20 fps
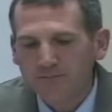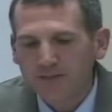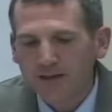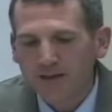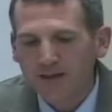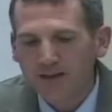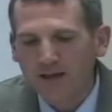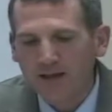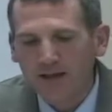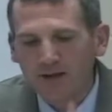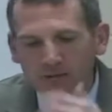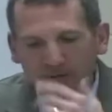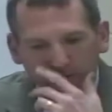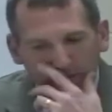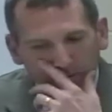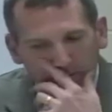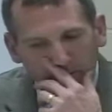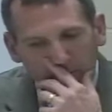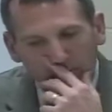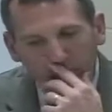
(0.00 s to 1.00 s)
Now,
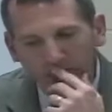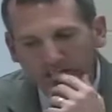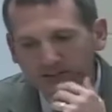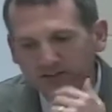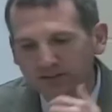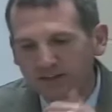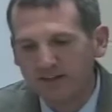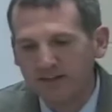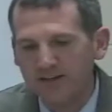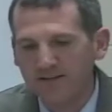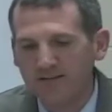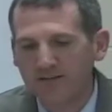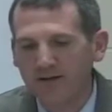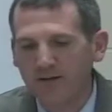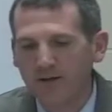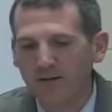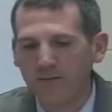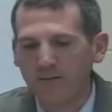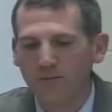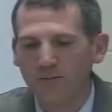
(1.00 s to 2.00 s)
the question has
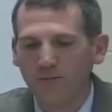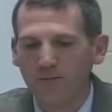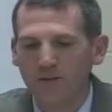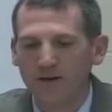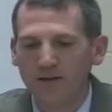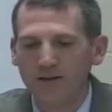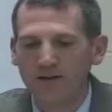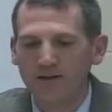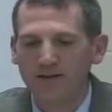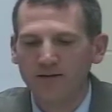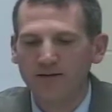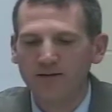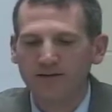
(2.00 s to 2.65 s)
come, well,